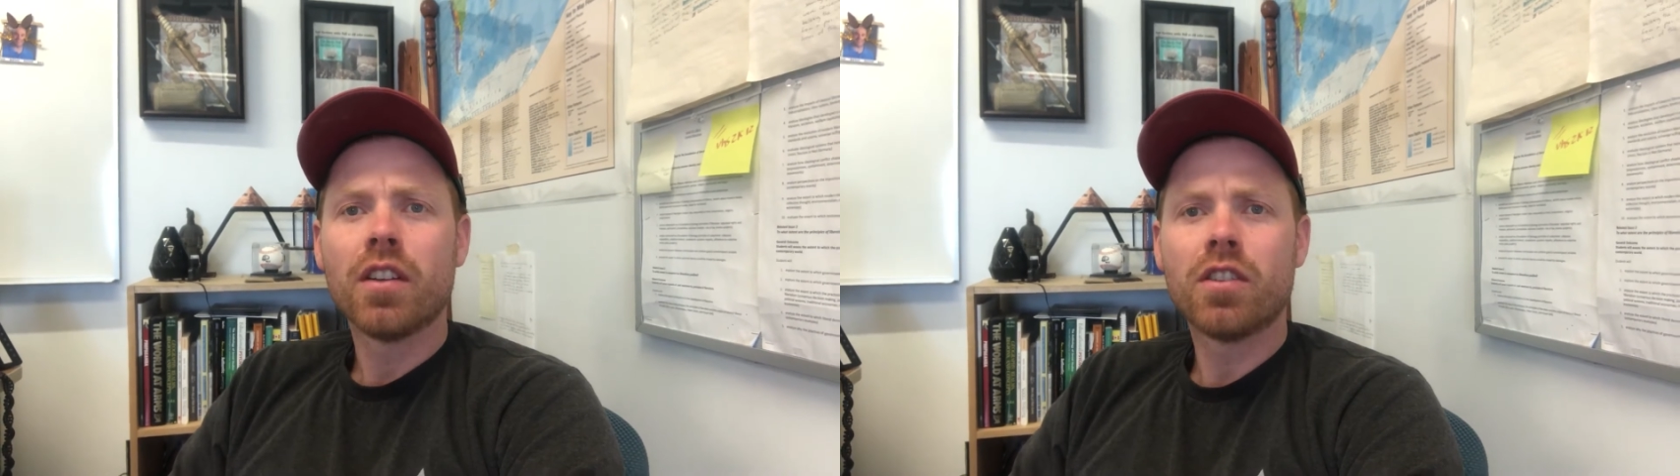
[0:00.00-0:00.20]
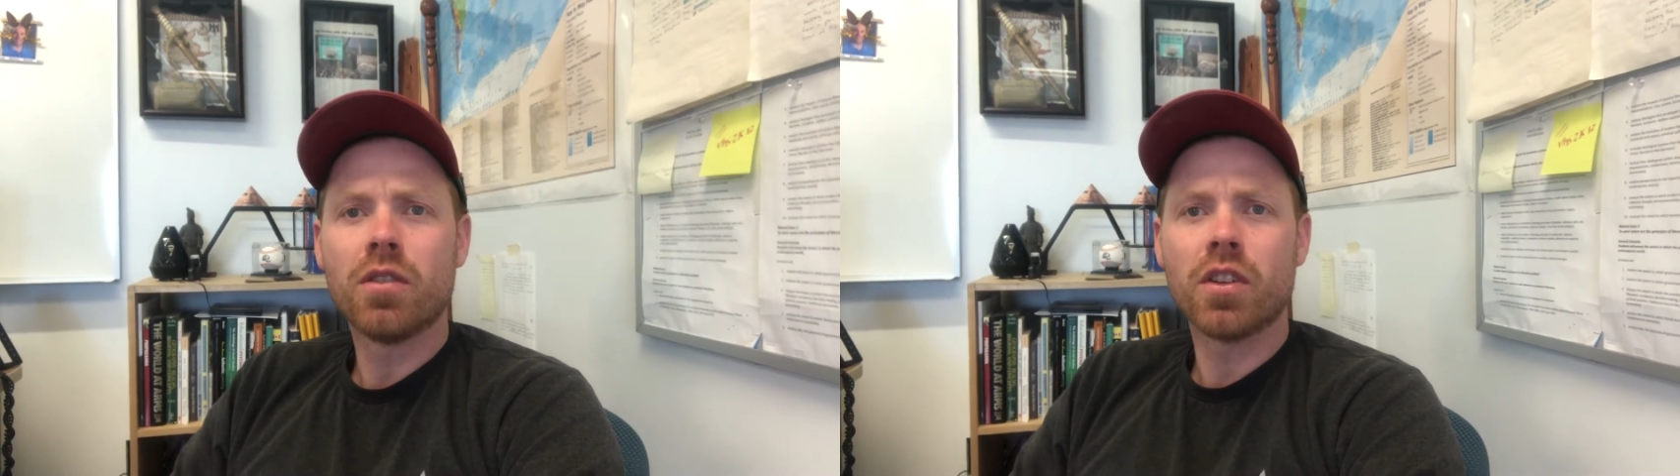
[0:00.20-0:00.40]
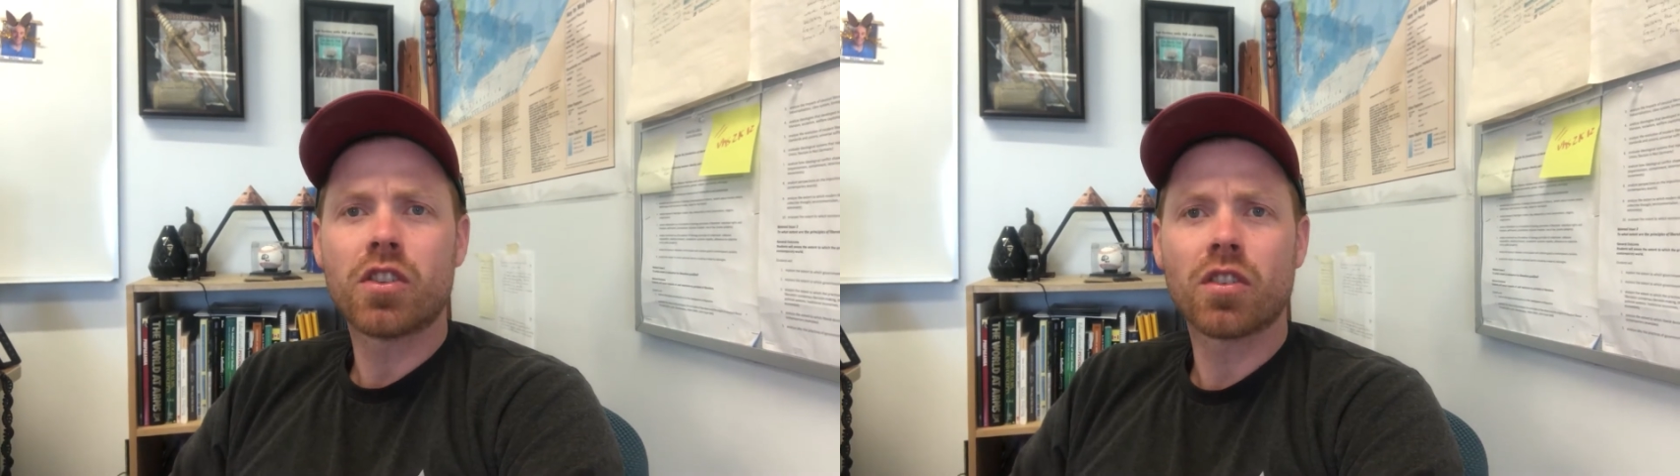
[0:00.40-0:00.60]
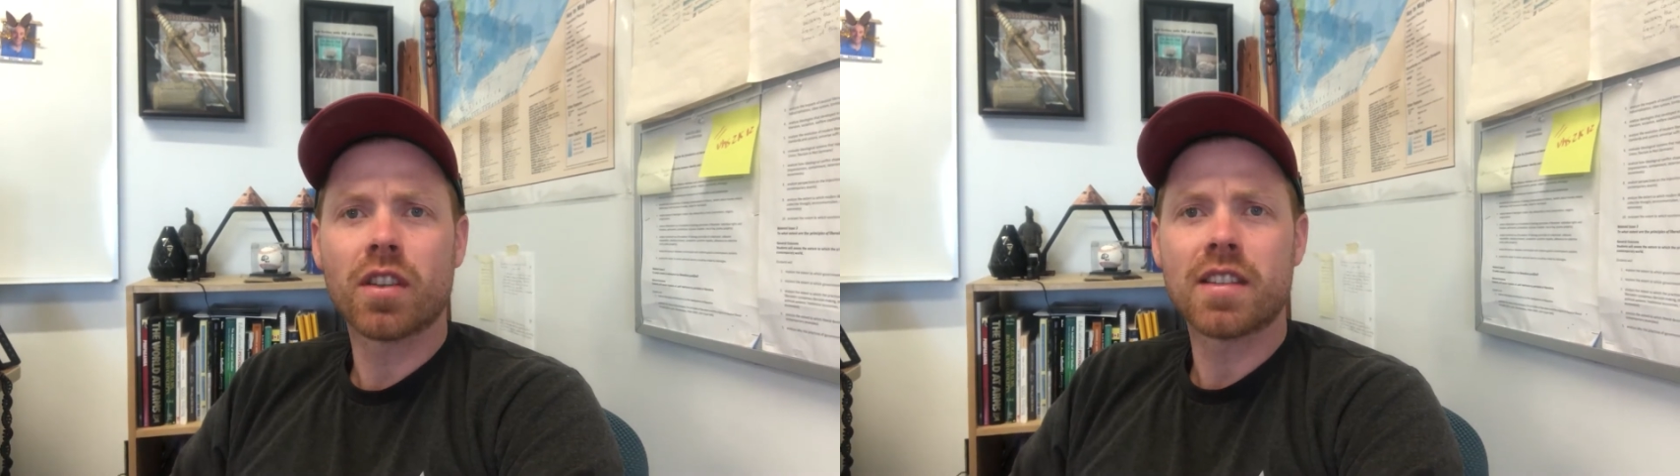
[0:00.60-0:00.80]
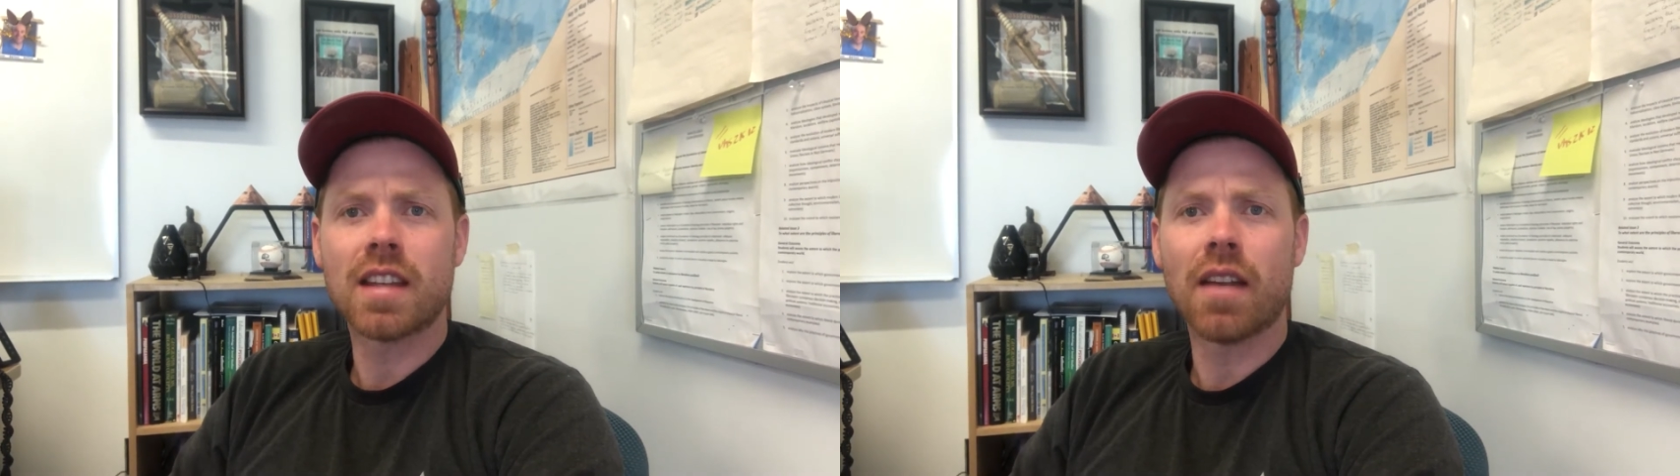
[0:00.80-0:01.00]
to ensure
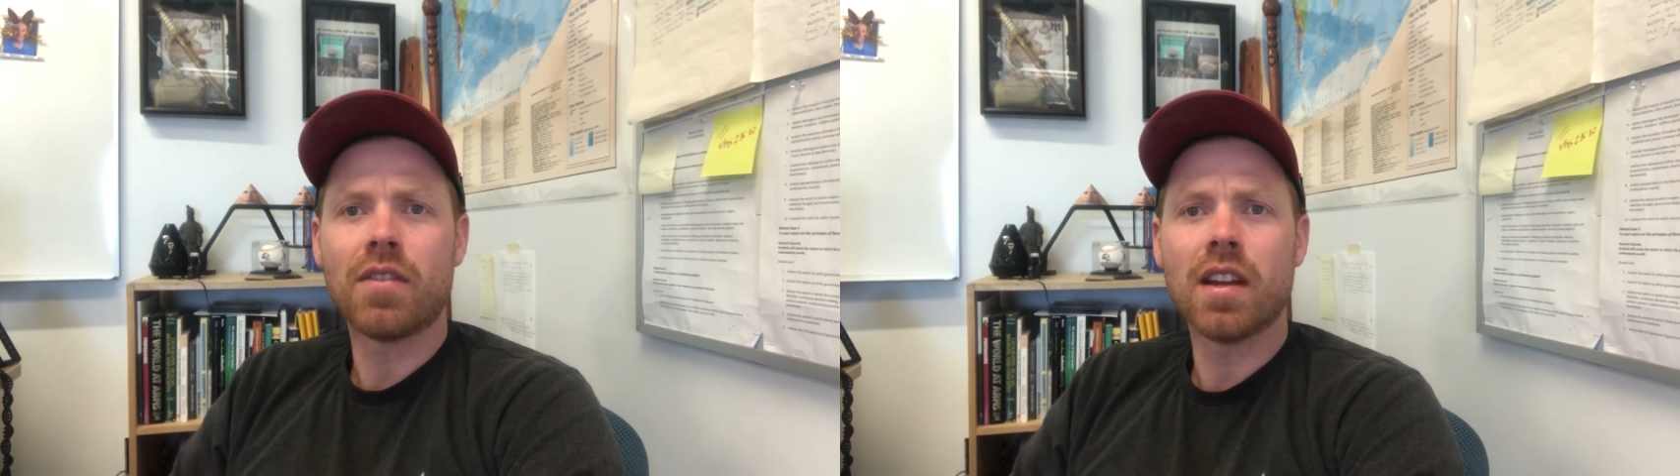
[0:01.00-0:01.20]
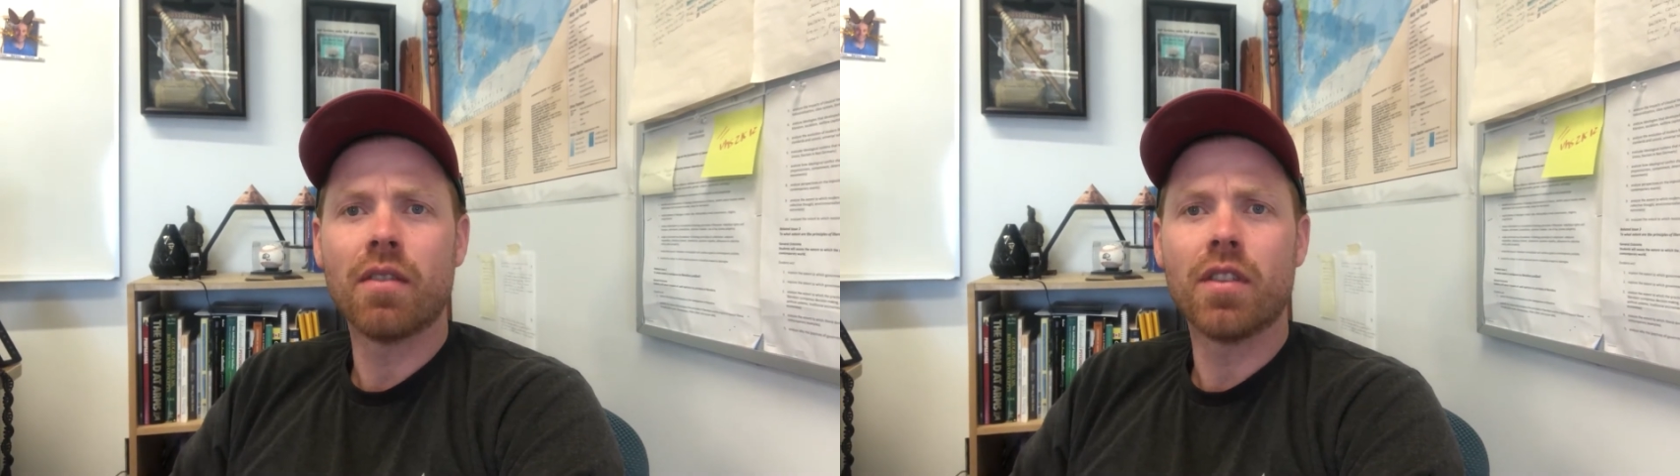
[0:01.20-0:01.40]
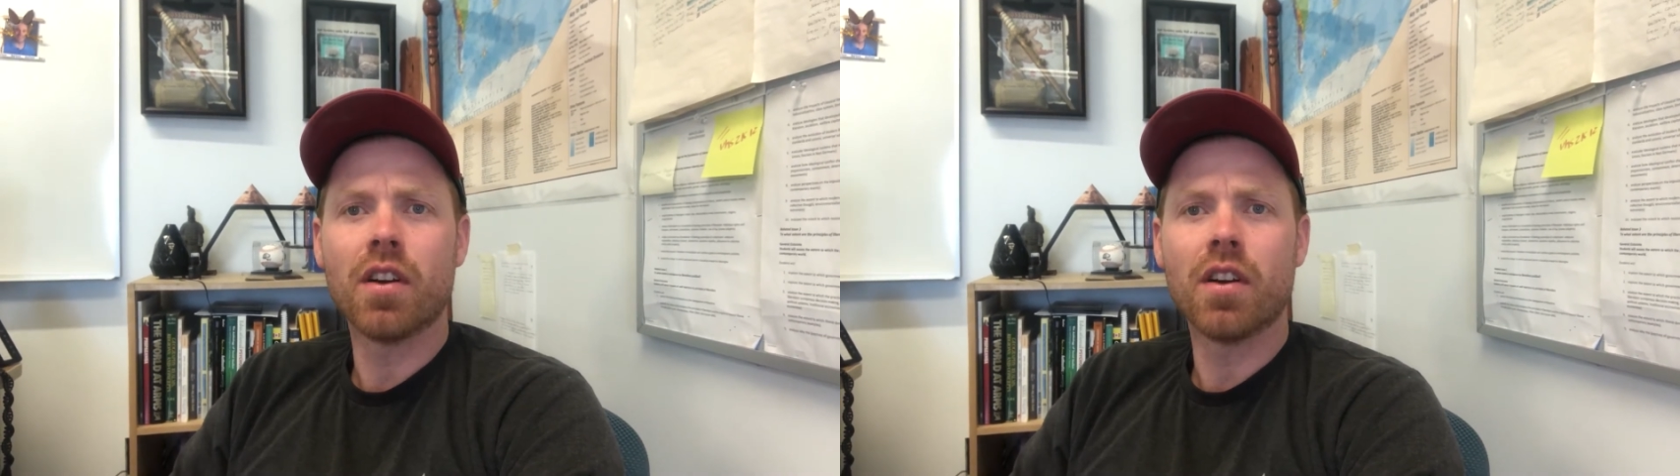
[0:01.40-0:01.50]
the safety of